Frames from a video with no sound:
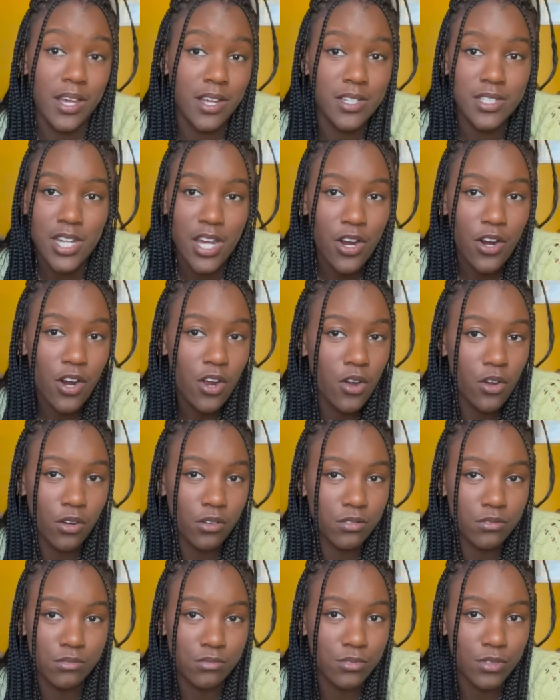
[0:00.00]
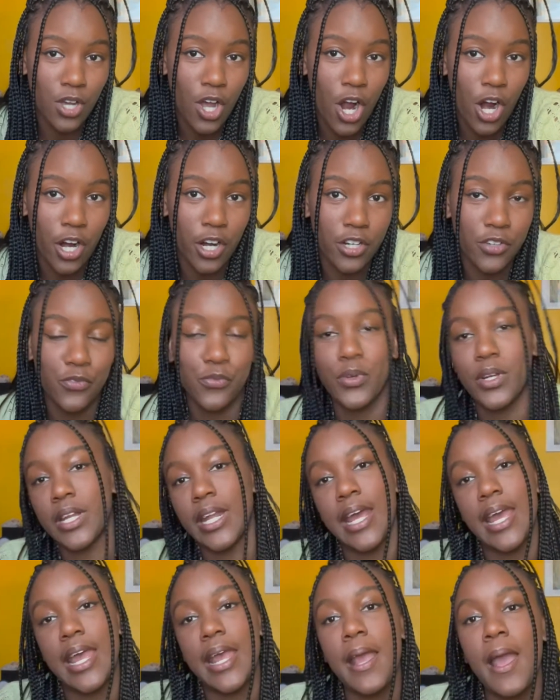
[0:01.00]
a tarot card
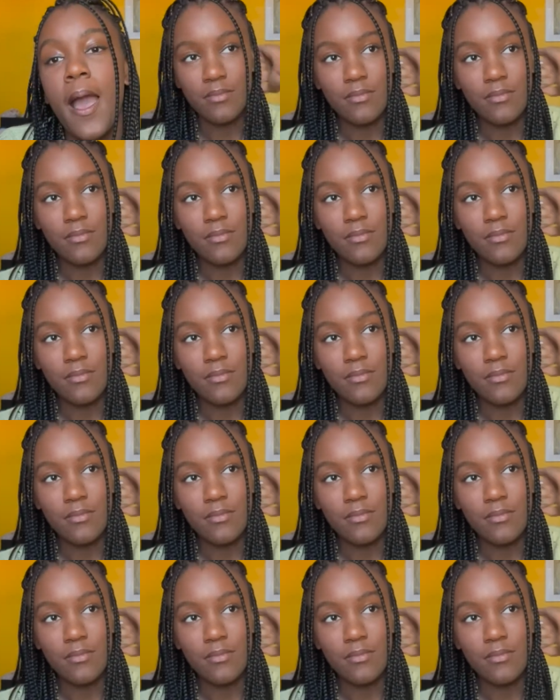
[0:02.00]
reading,